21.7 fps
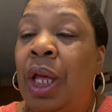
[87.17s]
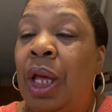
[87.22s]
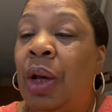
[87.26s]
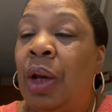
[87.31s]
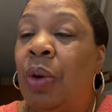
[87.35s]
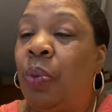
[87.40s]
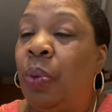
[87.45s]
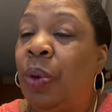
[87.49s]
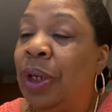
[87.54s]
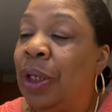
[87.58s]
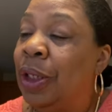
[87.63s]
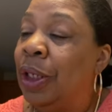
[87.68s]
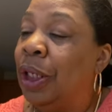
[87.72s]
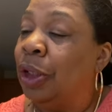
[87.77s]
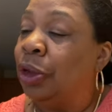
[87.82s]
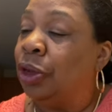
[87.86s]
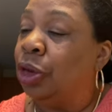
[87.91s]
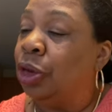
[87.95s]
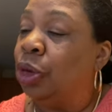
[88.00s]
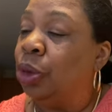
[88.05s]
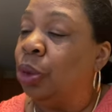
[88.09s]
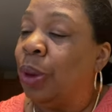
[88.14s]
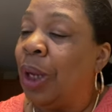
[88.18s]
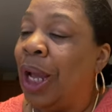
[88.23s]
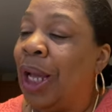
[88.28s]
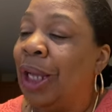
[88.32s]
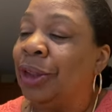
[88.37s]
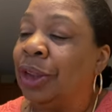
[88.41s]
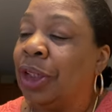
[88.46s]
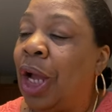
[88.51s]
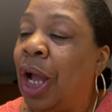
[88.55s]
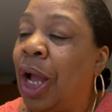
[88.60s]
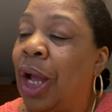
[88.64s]
and we need to
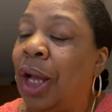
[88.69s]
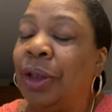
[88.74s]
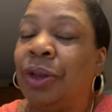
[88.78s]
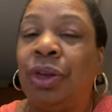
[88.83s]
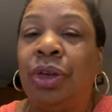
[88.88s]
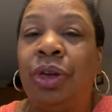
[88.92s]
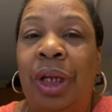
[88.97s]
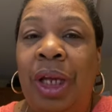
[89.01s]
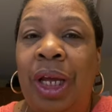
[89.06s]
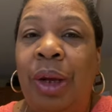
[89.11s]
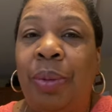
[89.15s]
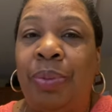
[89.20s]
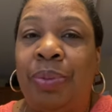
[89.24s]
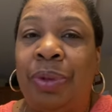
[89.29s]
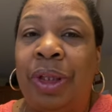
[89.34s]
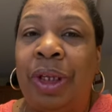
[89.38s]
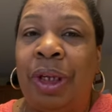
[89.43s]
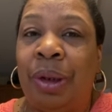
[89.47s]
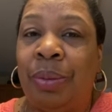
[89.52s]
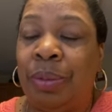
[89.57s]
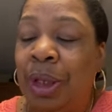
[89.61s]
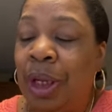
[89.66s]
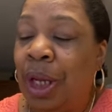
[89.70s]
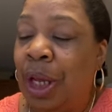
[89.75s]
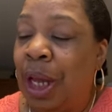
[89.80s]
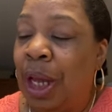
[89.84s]
ask God to help them,